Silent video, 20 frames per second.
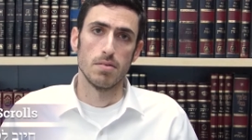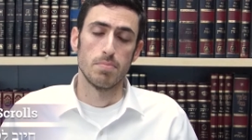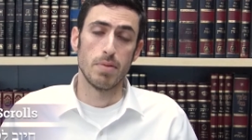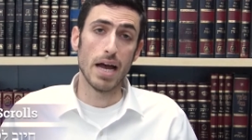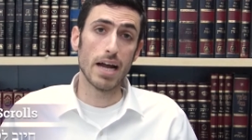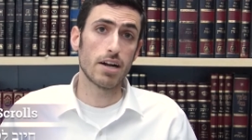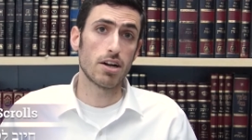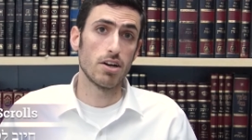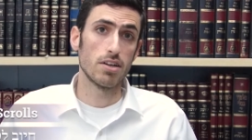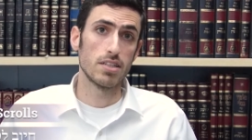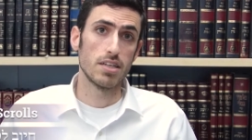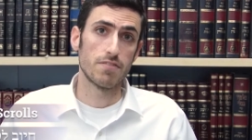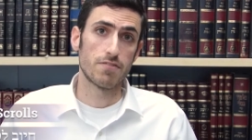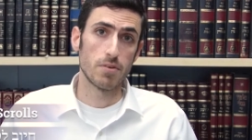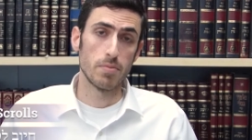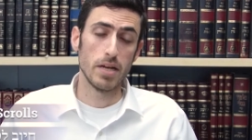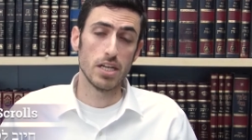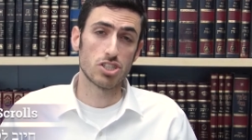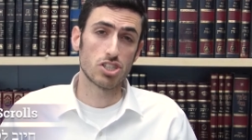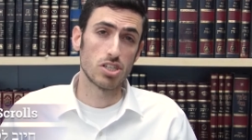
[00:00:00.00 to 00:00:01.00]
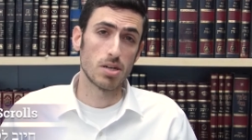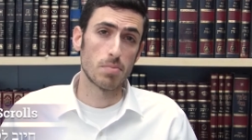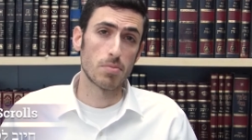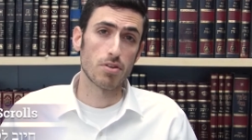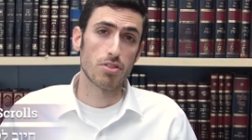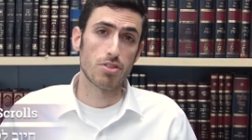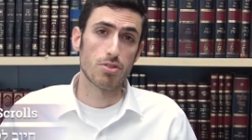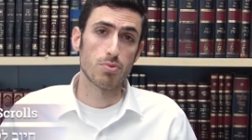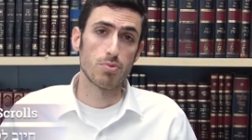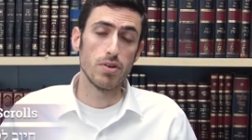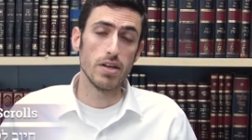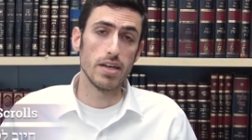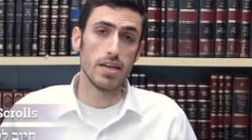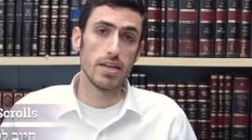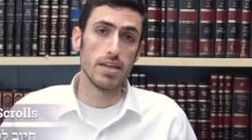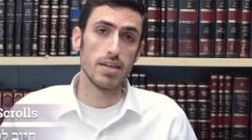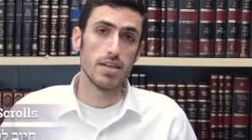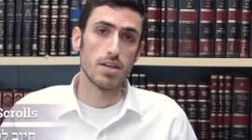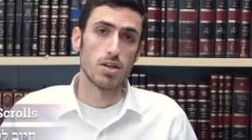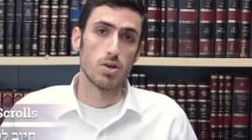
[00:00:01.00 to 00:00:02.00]
Background information number
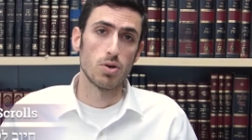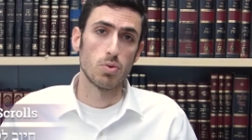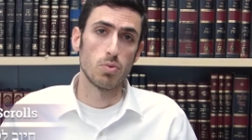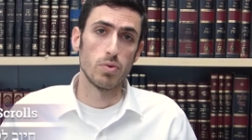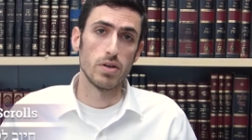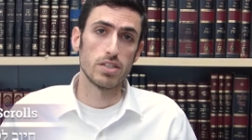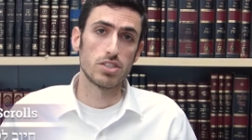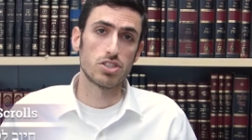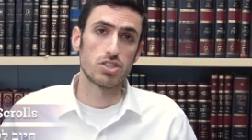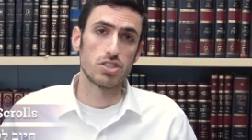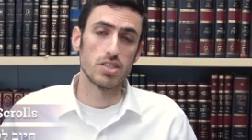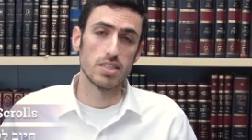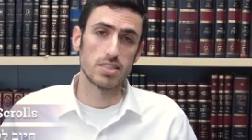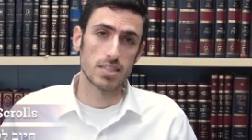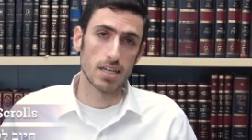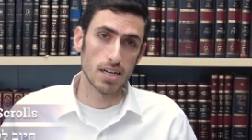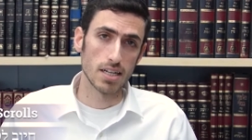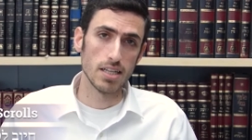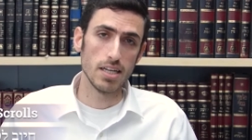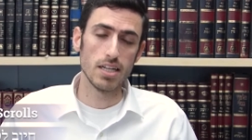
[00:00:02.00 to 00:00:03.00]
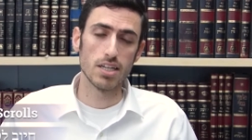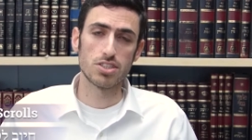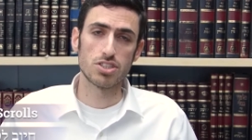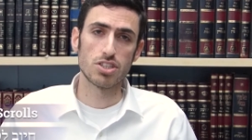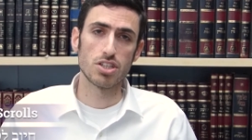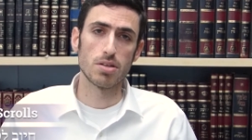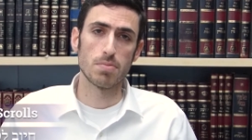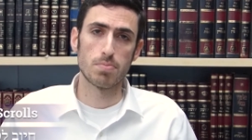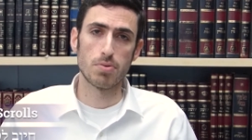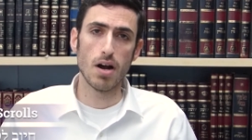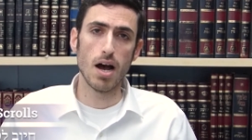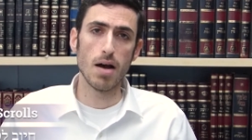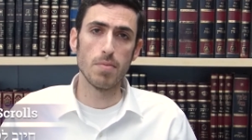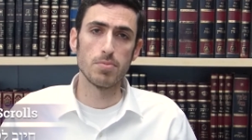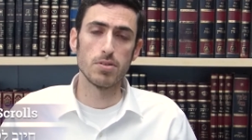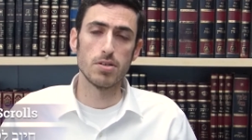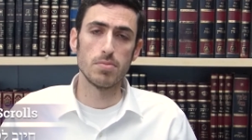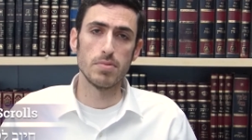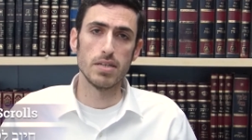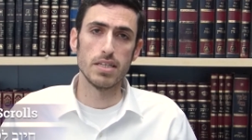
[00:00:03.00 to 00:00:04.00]
3, which is going to lead us to the
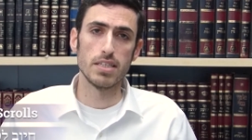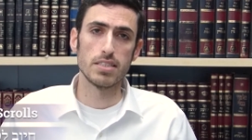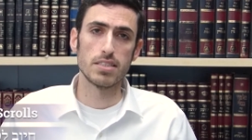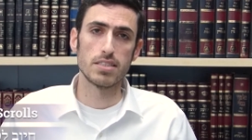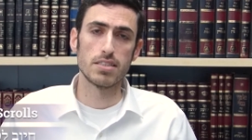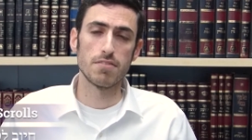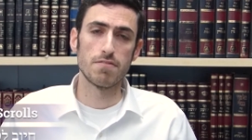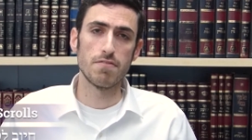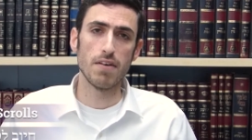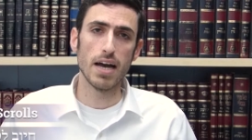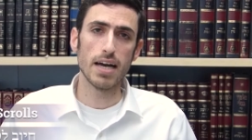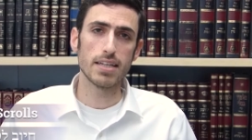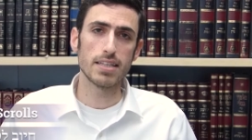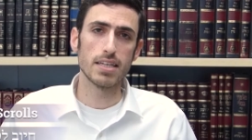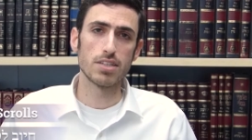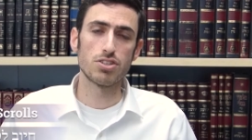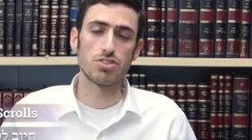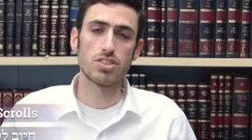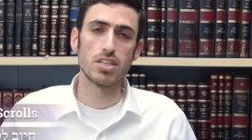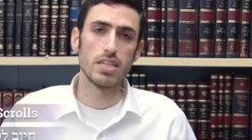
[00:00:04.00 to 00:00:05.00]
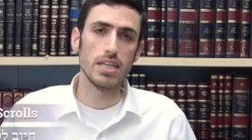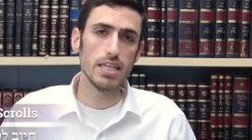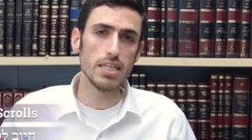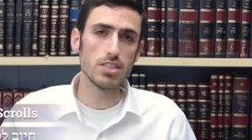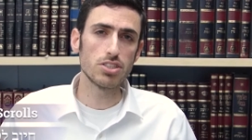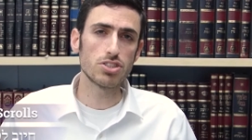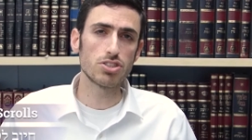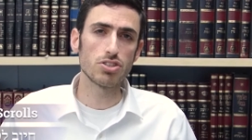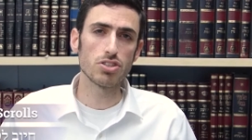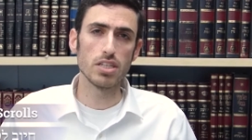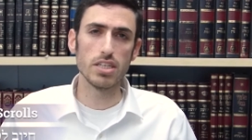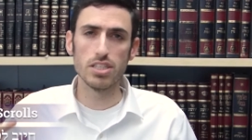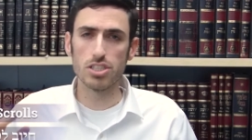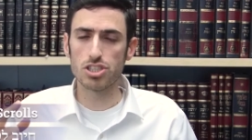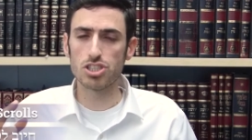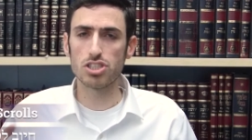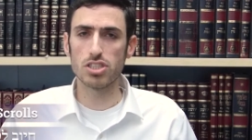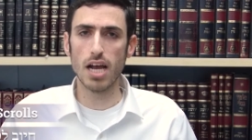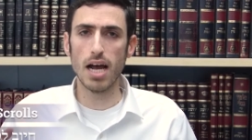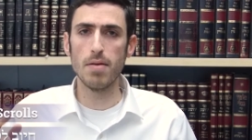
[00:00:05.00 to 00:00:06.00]
problem, is the fact that there's an isser
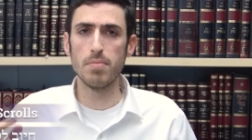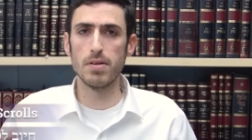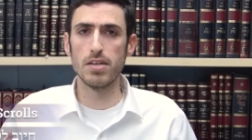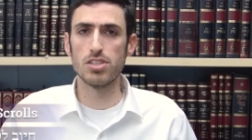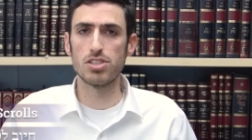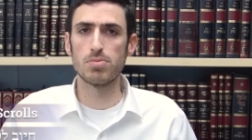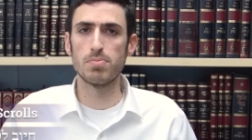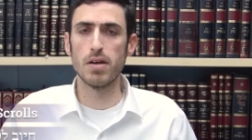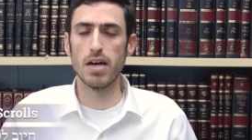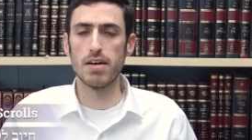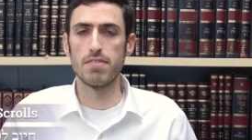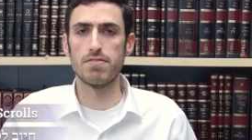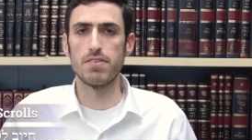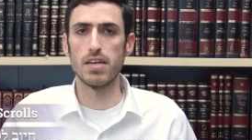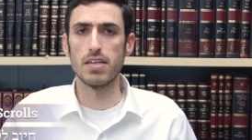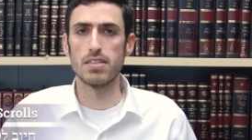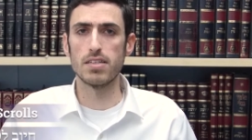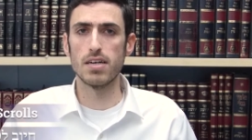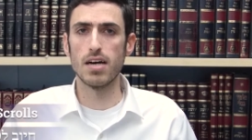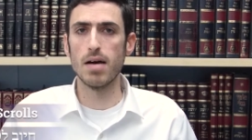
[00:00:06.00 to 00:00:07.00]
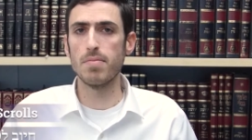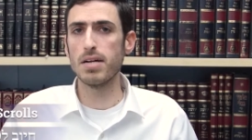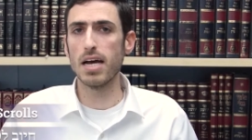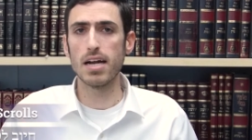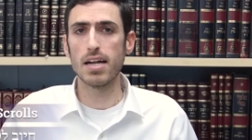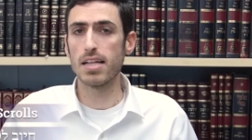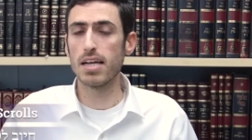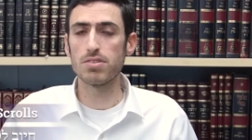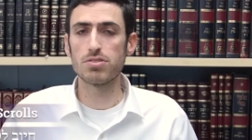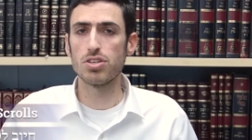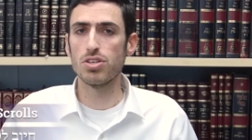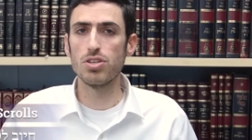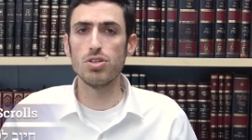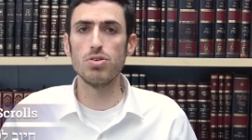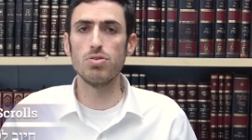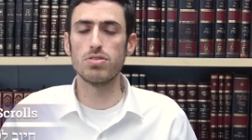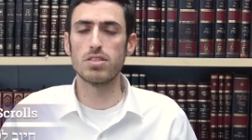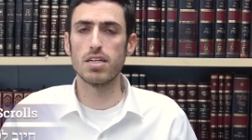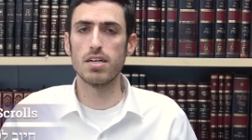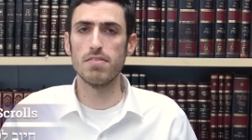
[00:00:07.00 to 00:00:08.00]
lihishtamesh be'aveda. I'm not allowed to
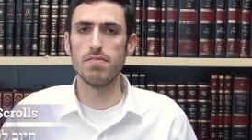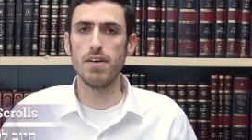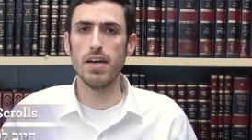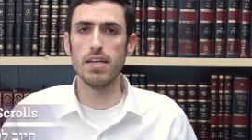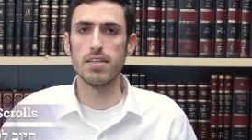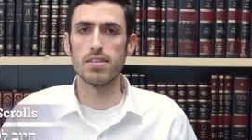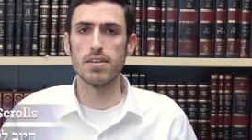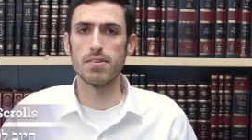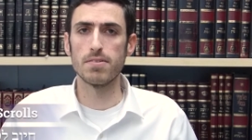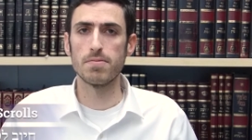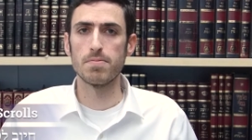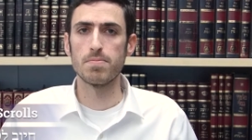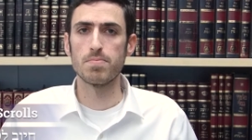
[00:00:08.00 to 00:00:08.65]
use an aveda.